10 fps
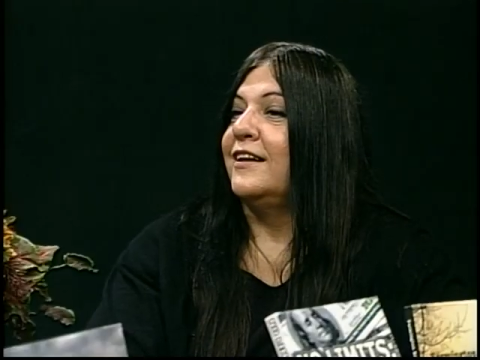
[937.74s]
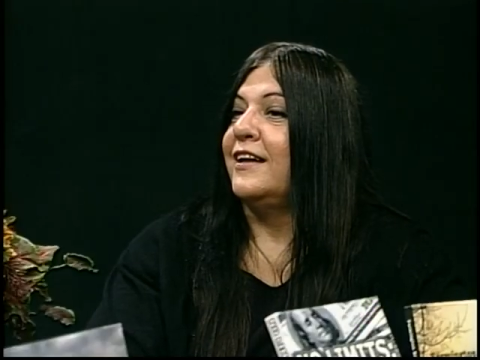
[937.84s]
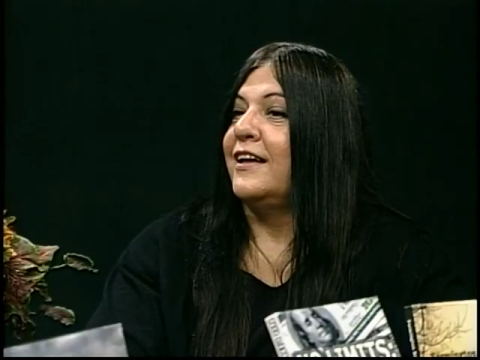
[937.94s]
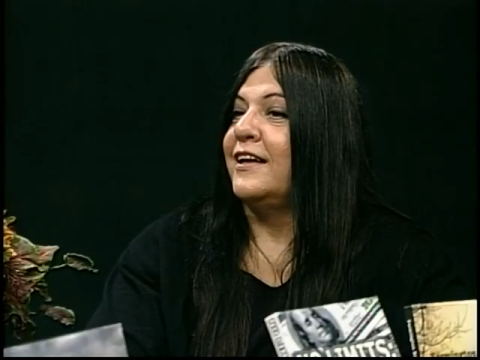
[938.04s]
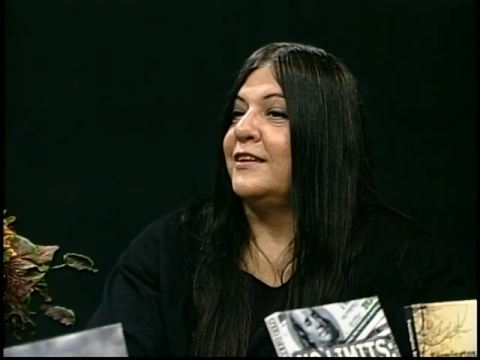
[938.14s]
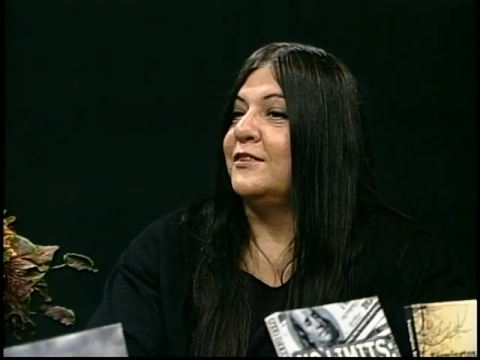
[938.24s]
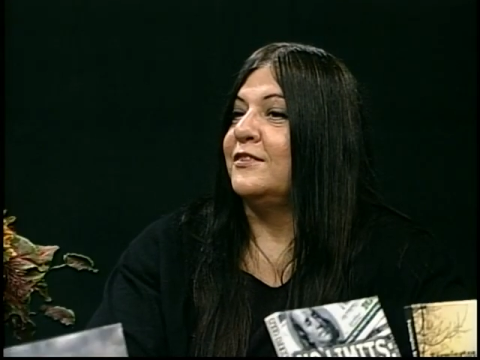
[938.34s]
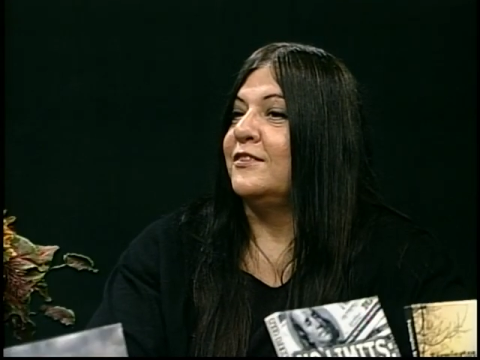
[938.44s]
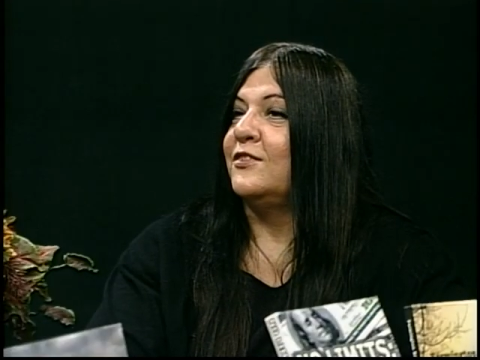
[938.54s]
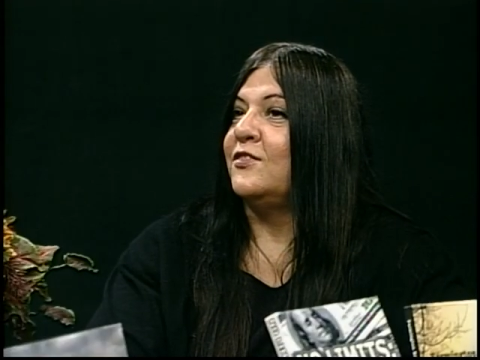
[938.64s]

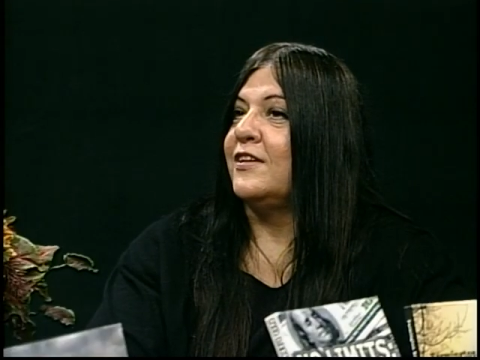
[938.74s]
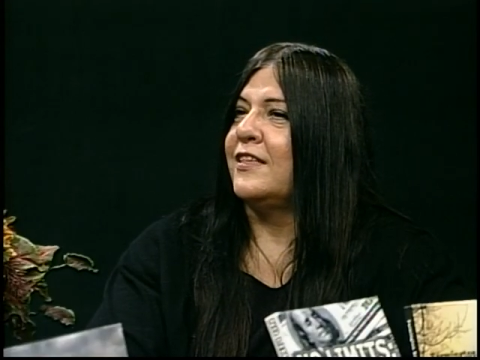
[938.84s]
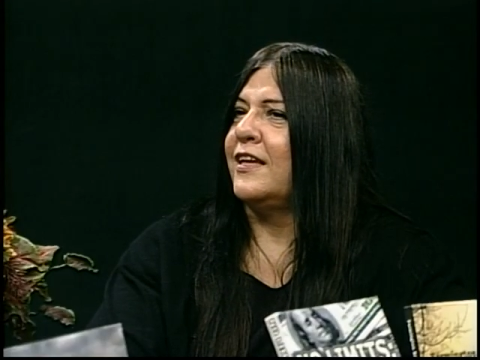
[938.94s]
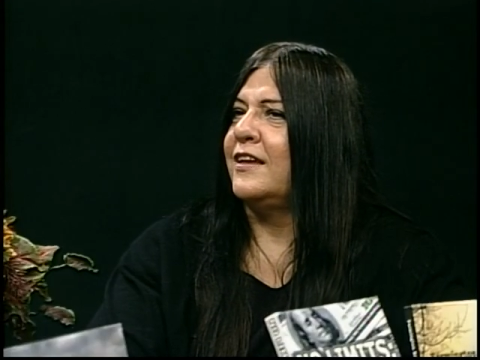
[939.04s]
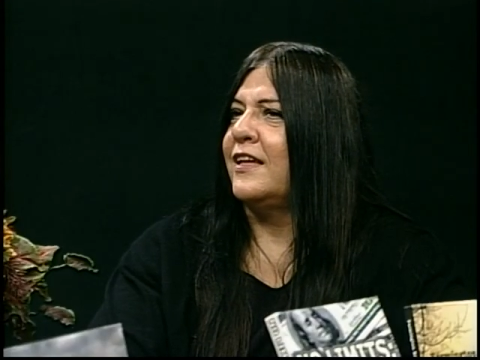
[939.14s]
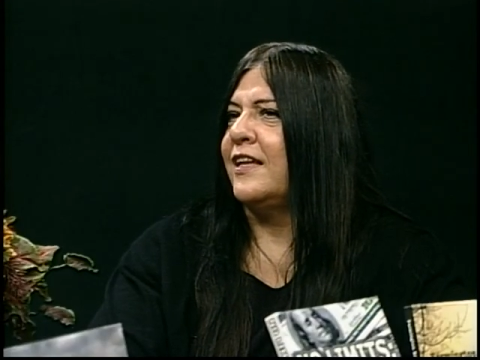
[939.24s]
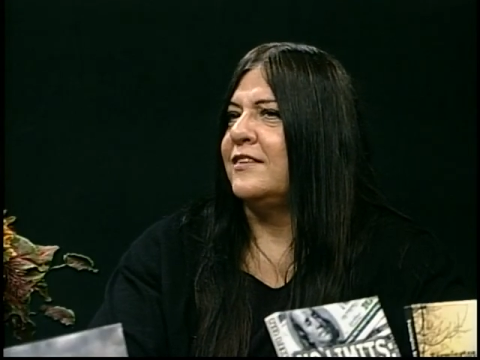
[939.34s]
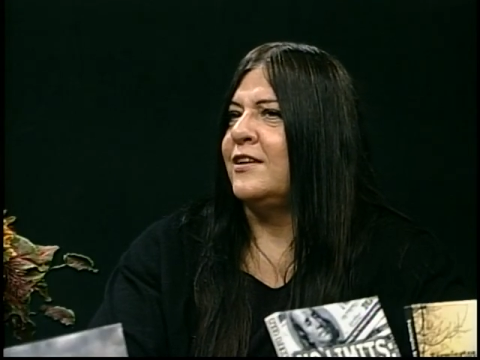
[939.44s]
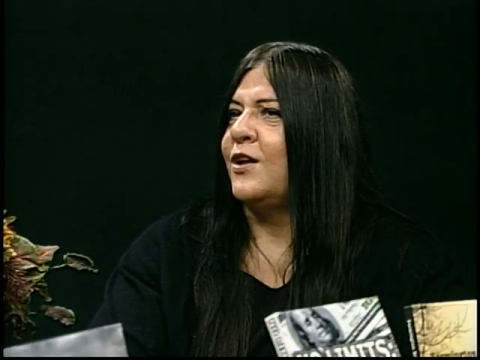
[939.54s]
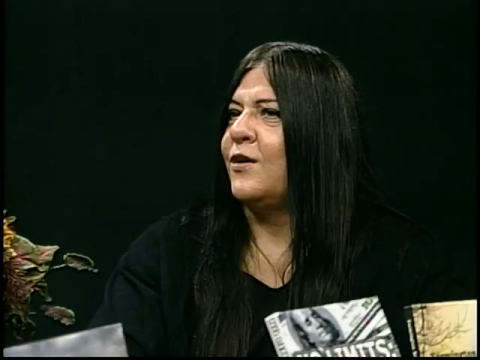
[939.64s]
and she said,
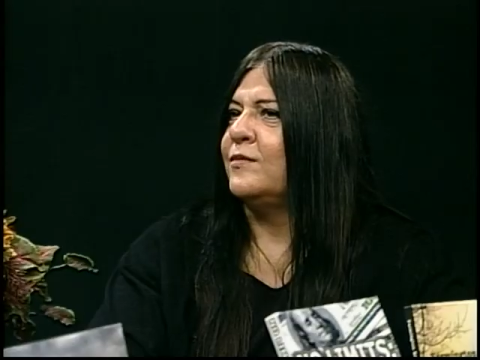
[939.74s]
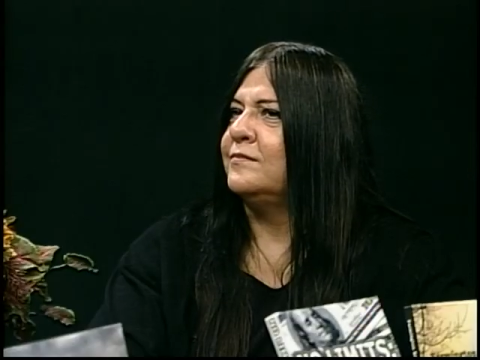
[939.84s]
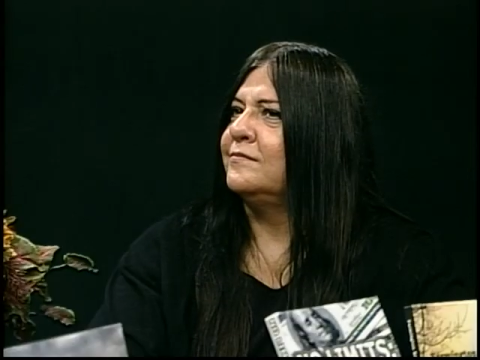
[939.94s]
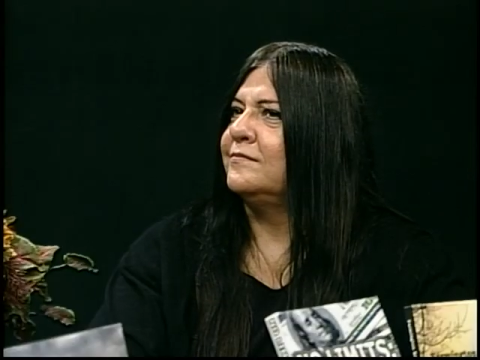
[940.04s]
"You know,